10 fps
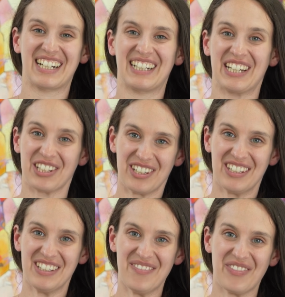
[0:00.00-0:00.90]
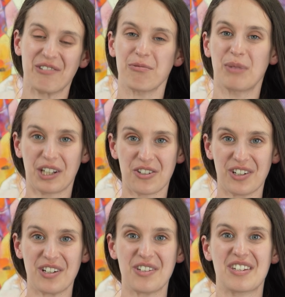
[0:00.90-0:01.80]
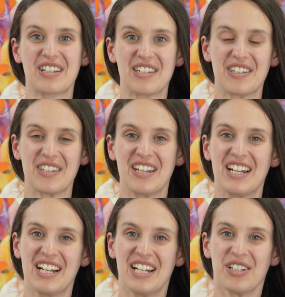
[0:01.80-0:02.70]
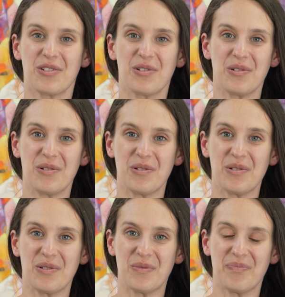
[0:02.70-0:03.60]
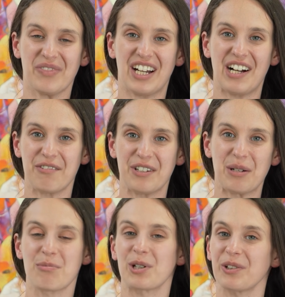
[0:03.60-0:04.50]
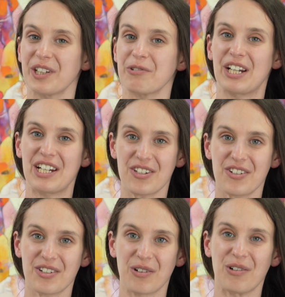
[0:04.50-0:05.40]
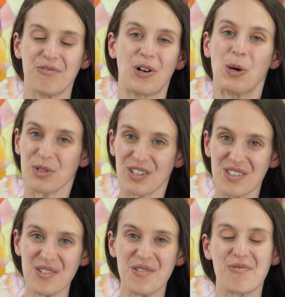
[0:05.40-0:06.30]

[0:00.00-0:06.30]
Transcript: collection of miniatures is to have a broader range of options